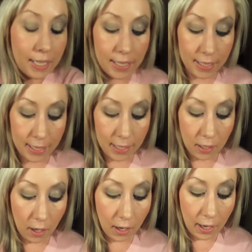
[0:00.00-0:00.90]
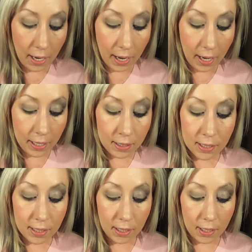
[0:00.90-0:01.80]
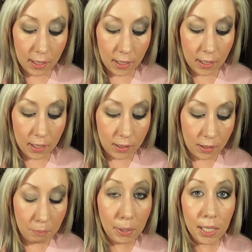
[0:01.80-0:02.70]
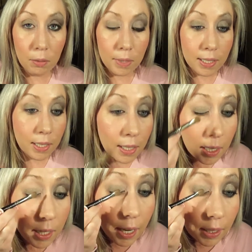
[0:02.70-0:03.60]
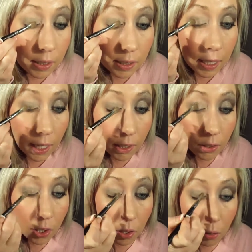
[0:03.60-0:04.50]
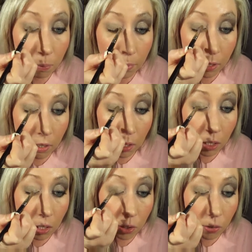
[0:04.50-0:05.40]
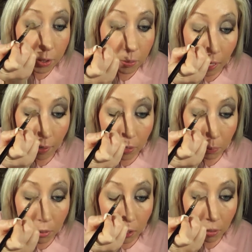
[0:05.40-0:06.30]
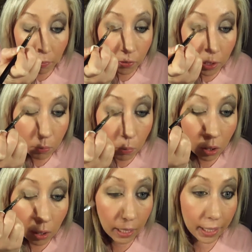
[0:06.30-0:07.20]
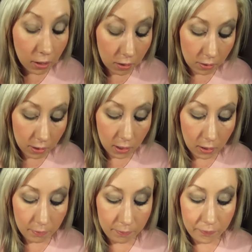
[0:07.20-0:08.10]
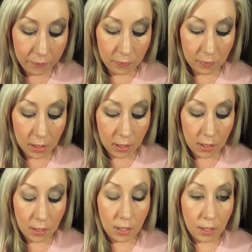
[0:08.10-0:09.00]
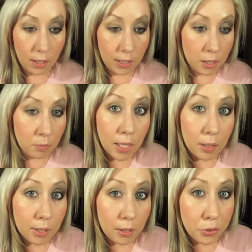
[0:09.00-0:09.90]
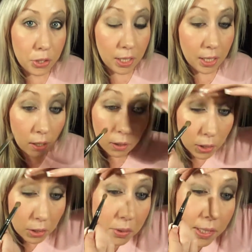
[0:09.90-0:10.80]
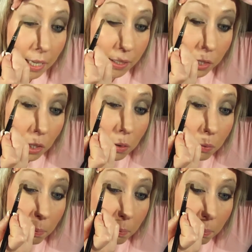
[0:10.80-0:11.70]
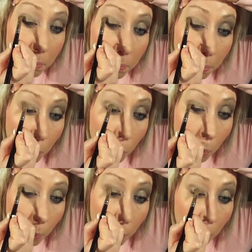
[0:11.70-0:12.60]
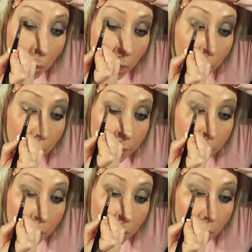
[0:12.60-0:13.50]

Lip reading: it's not as pigmented as satin taupe. You do have to put a few more layers. Sometimes I'll cheat and I'll use satin taupe, but